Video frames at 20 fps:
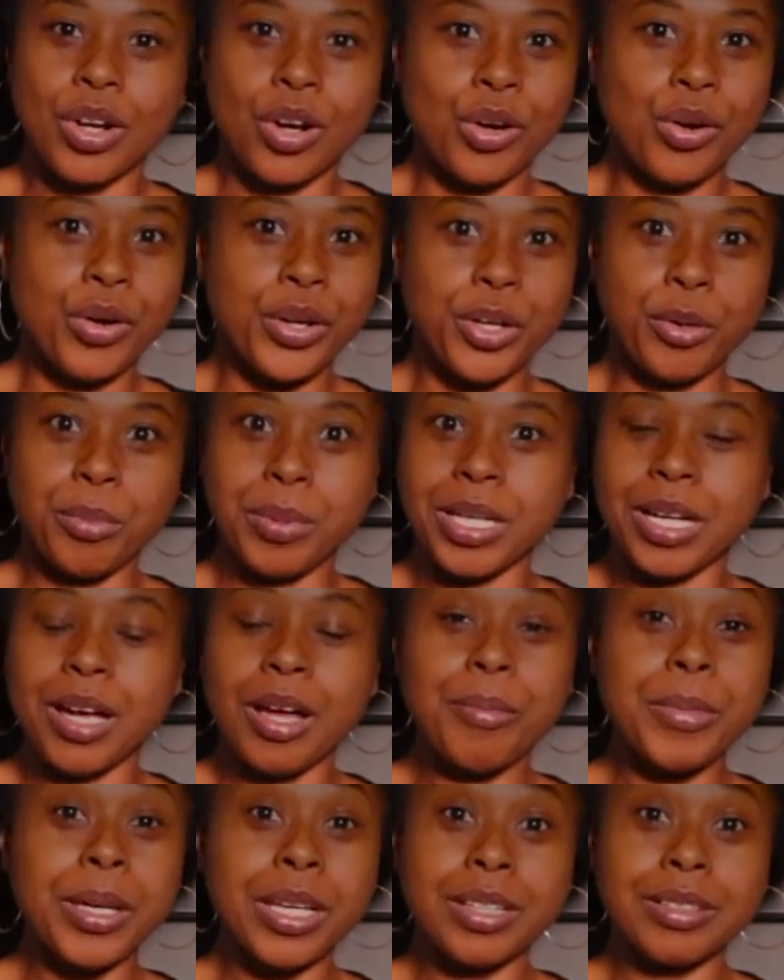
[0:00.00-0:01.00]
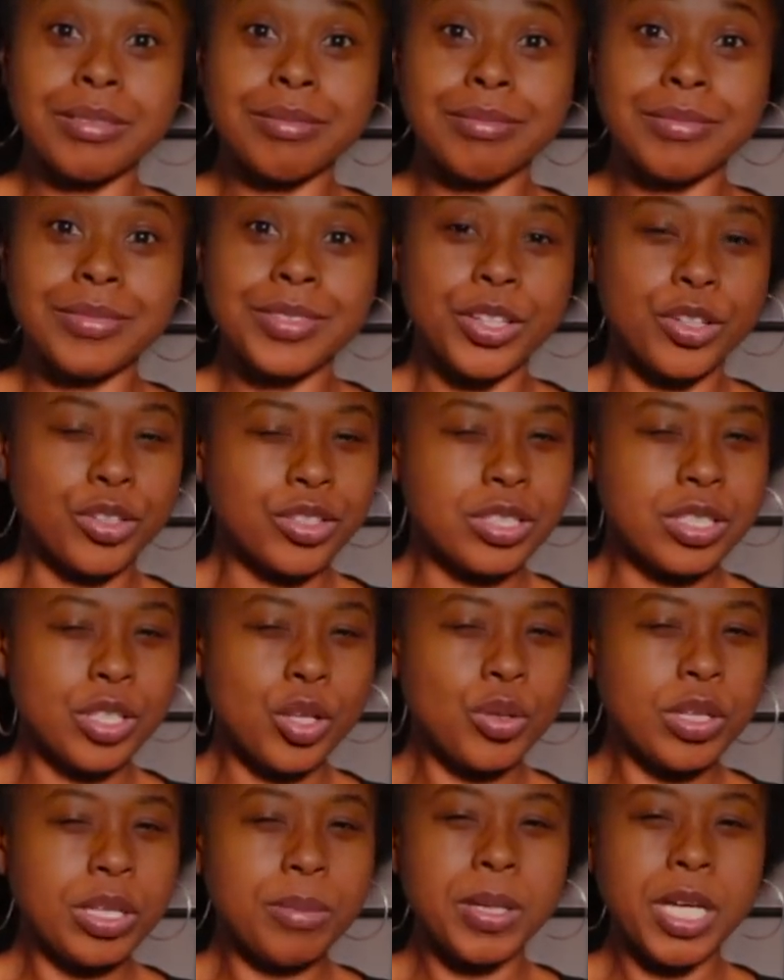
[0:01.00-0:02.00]
oh, you're becoming. You're
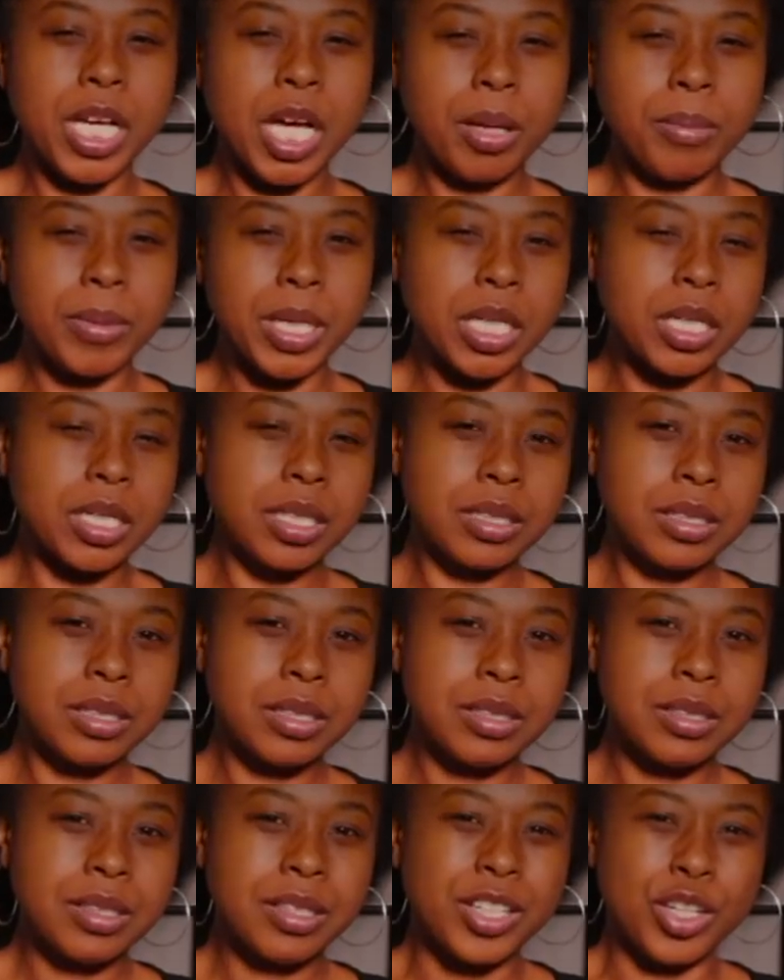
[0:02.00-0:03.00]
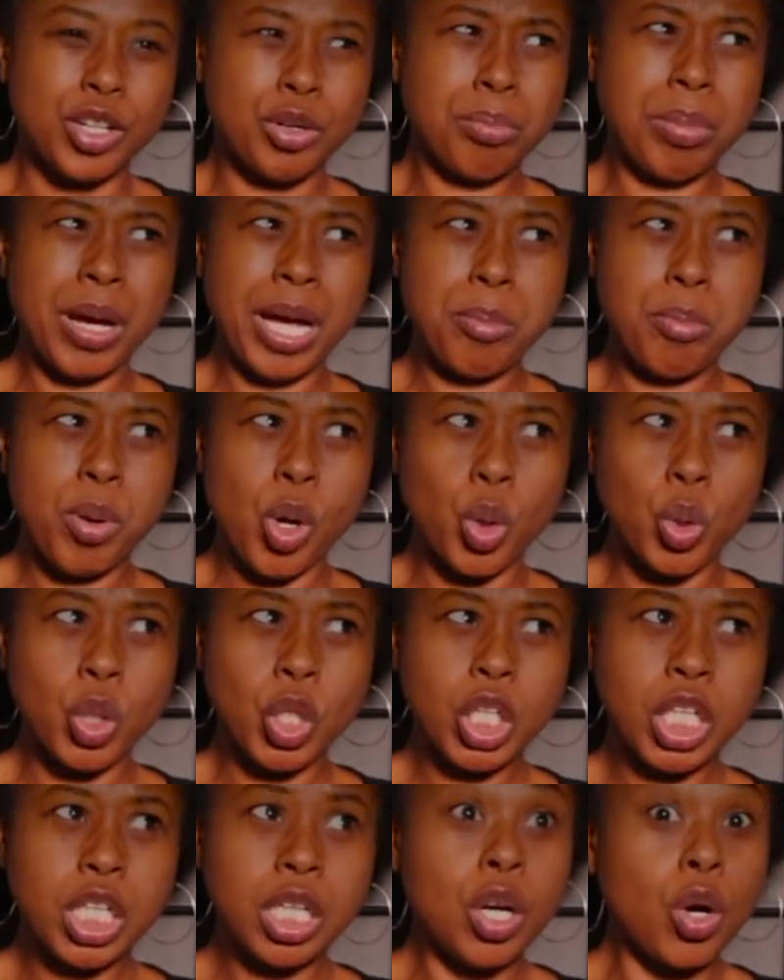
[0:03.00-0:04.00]
slowly becoming. You're
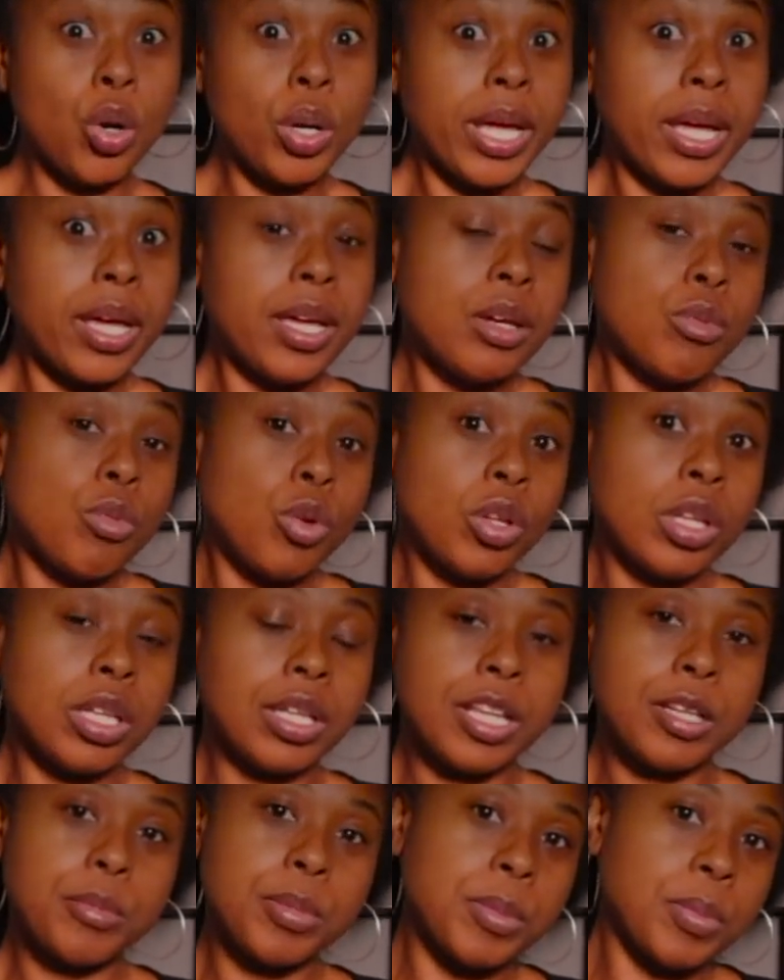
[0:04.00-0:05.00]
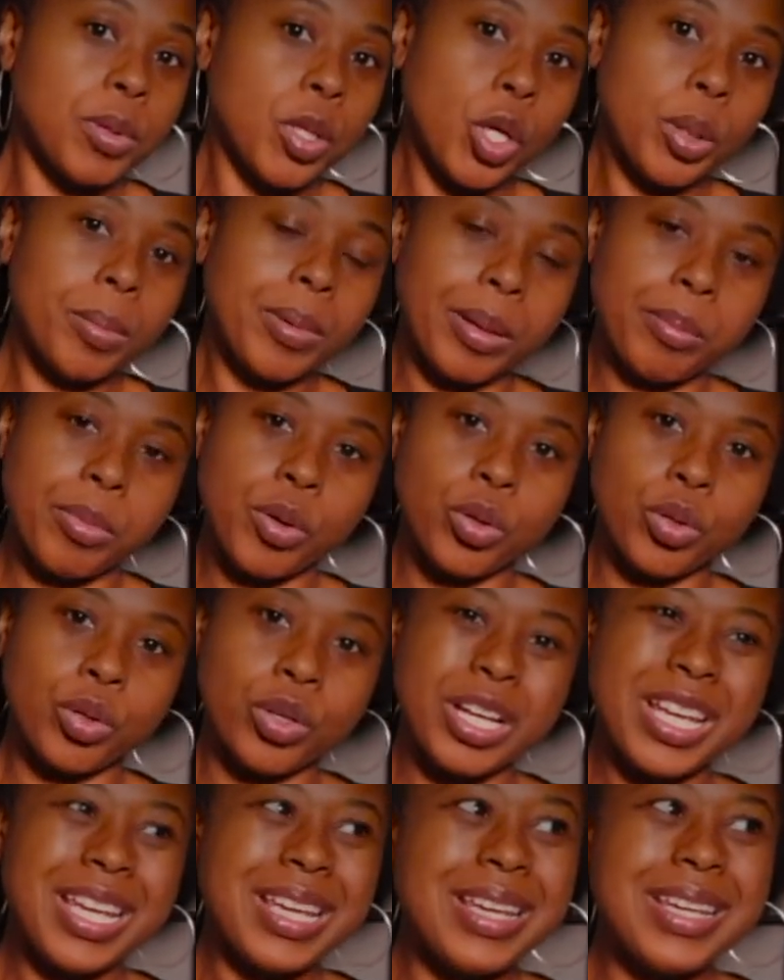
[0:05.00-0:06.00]
bipolar? Okay, well, a lot of people are bipolar.
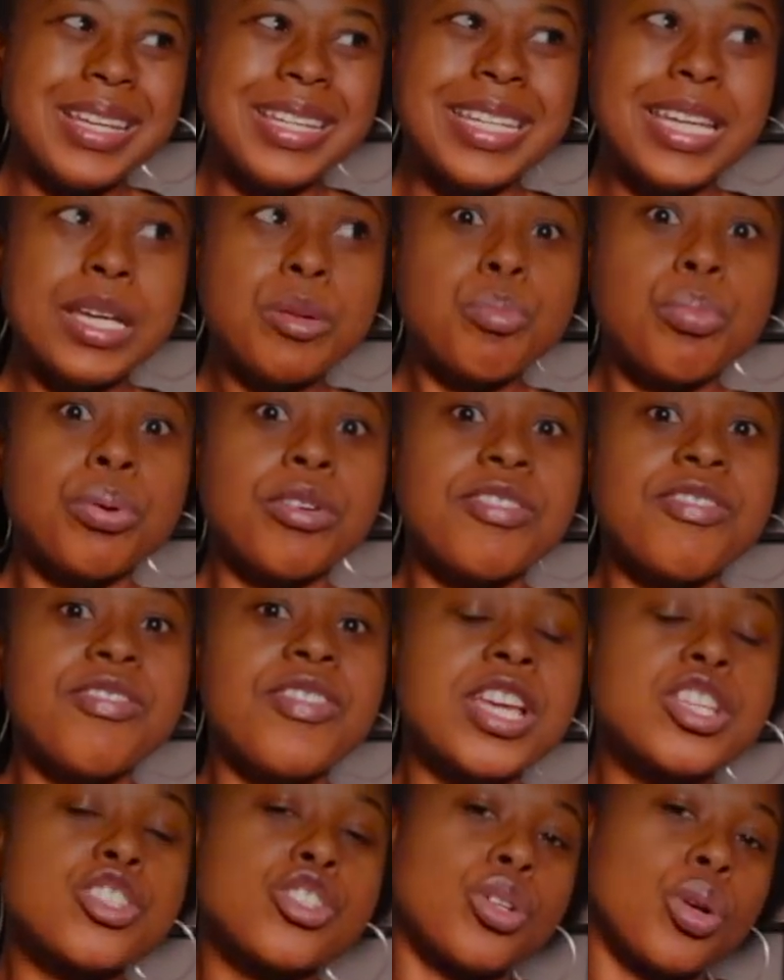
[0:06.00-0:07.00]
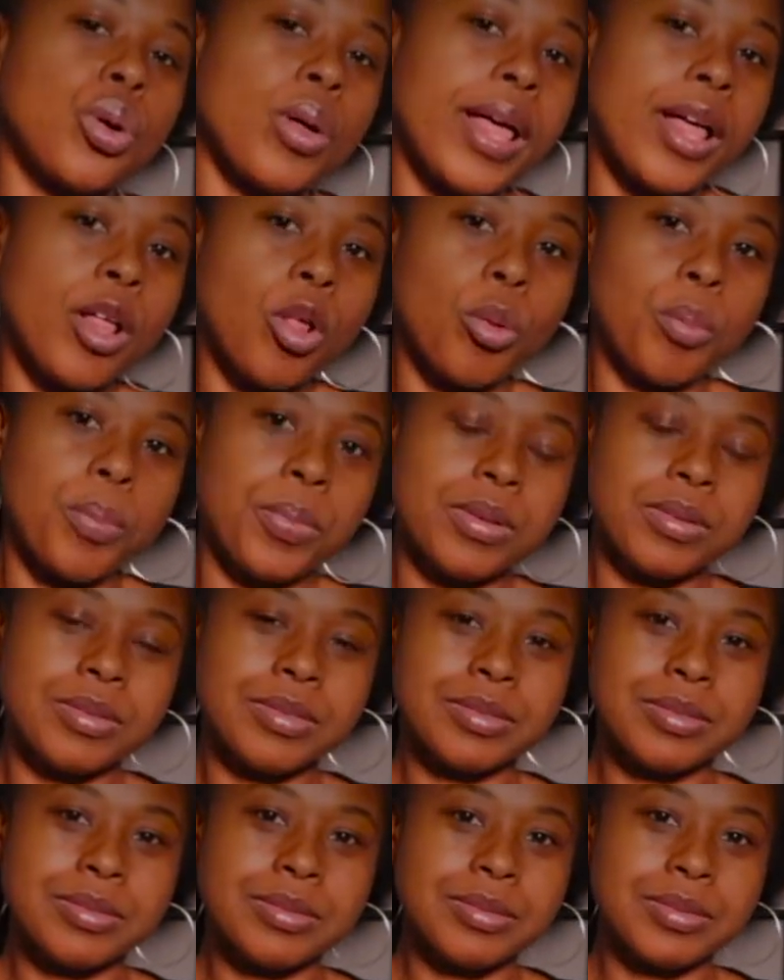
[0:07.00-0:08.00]
Get professional help.
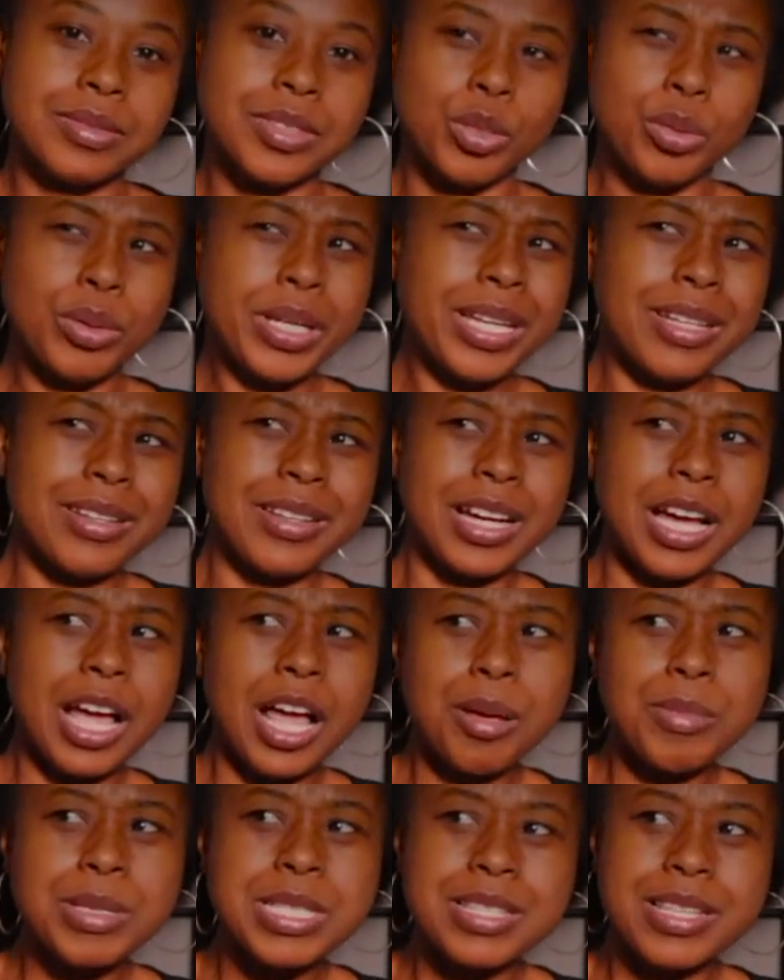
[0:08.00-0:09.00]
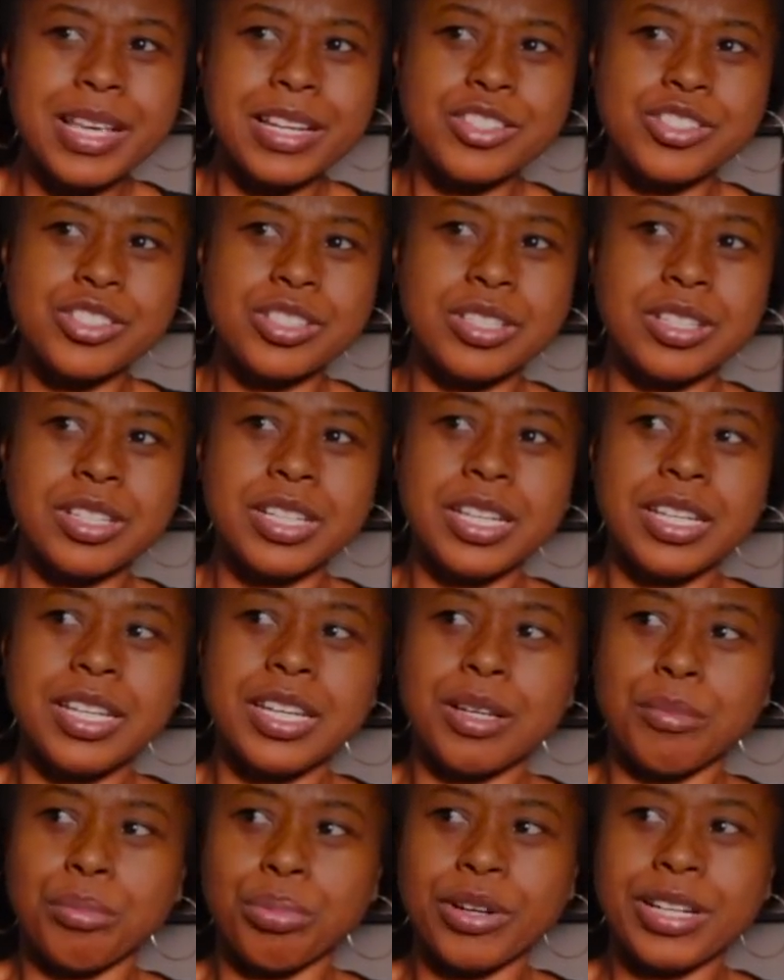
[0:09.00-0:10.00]
Don't get in the comment section
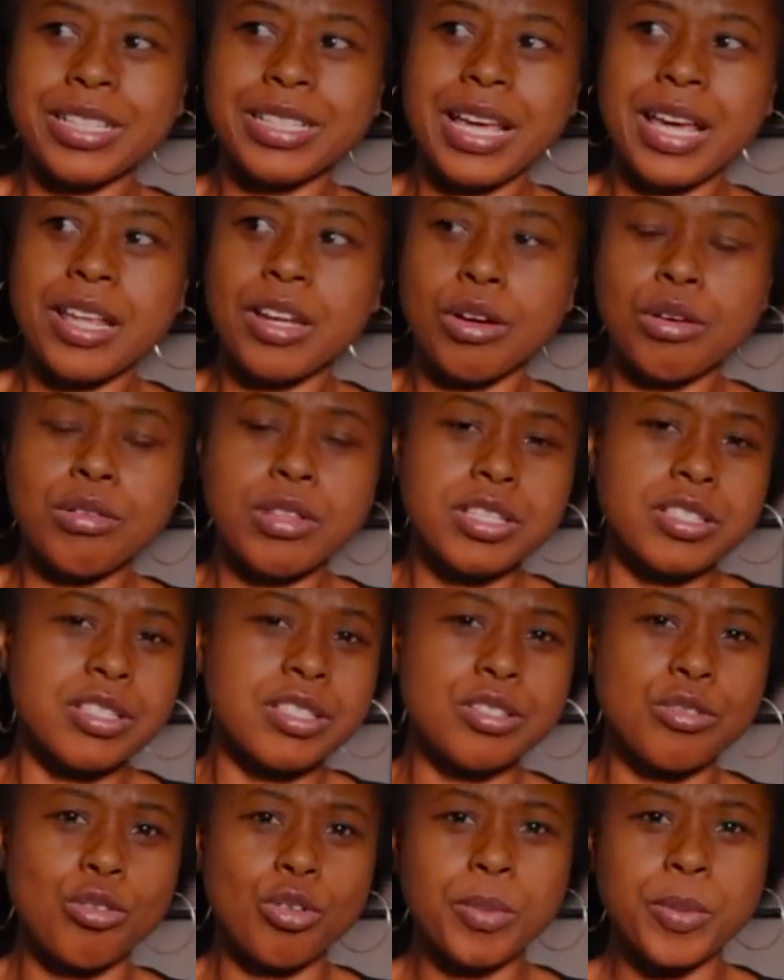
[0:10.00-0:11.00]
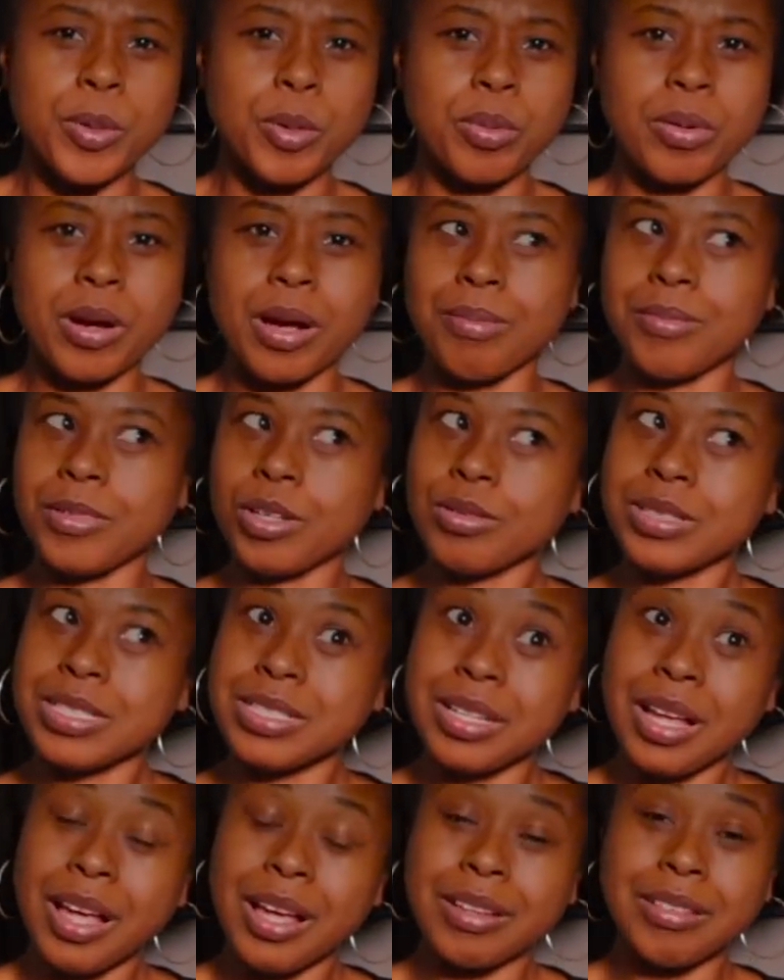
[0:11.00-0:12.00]
and bring that, oh, that's a Scorpio problem. No, it's
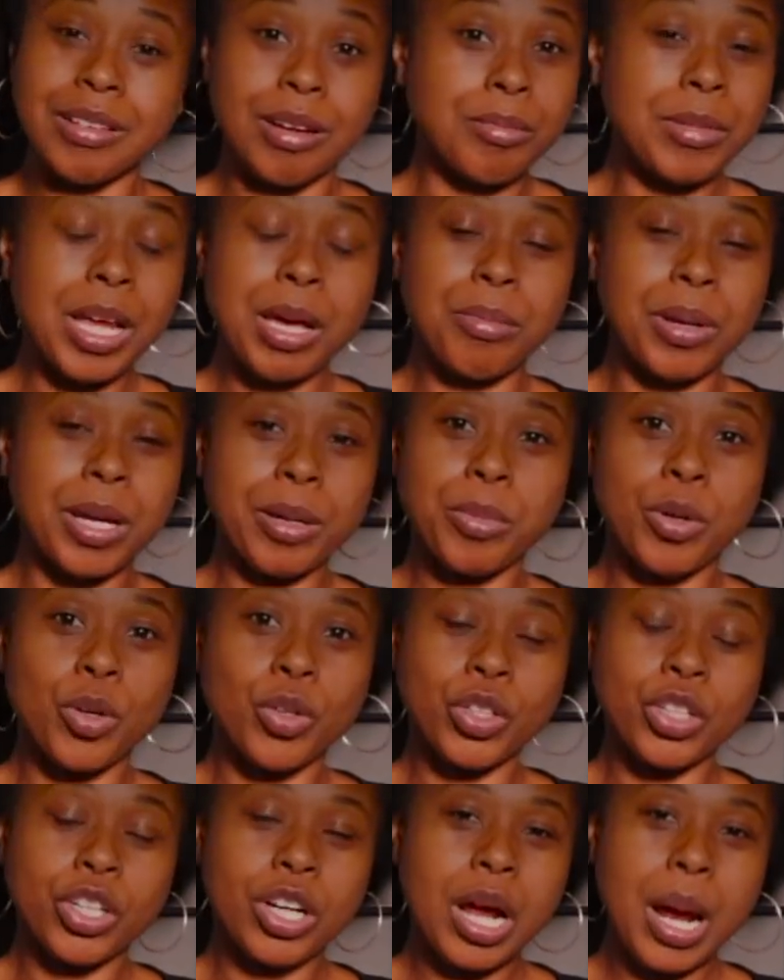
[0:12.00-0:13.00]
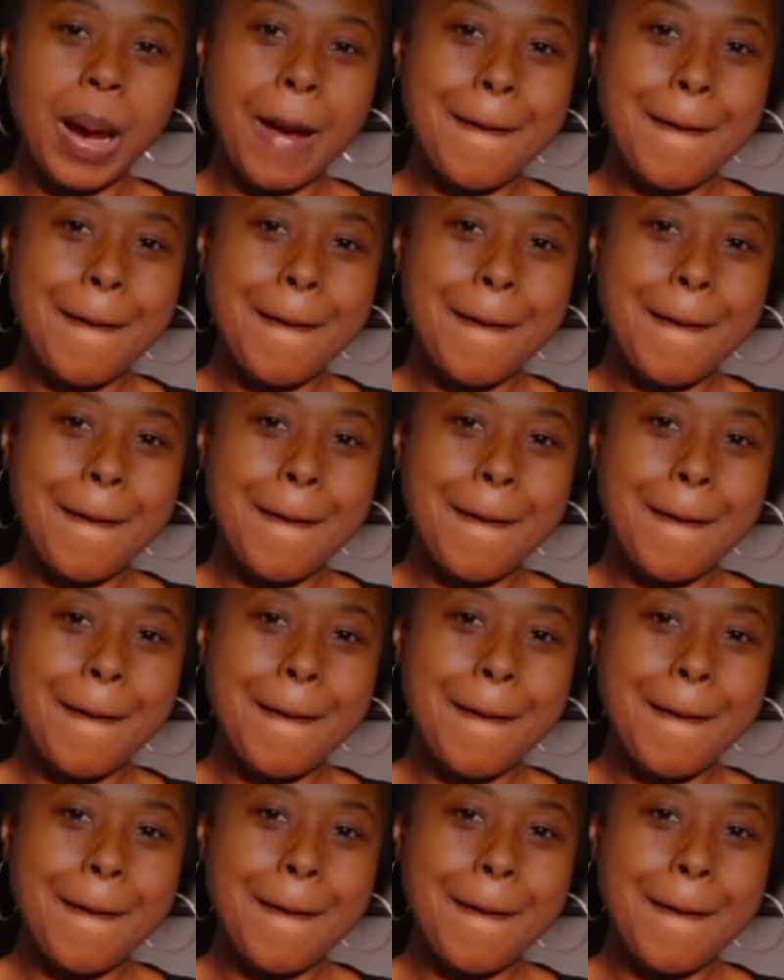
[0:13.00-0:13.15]
not. I'm not bipolar.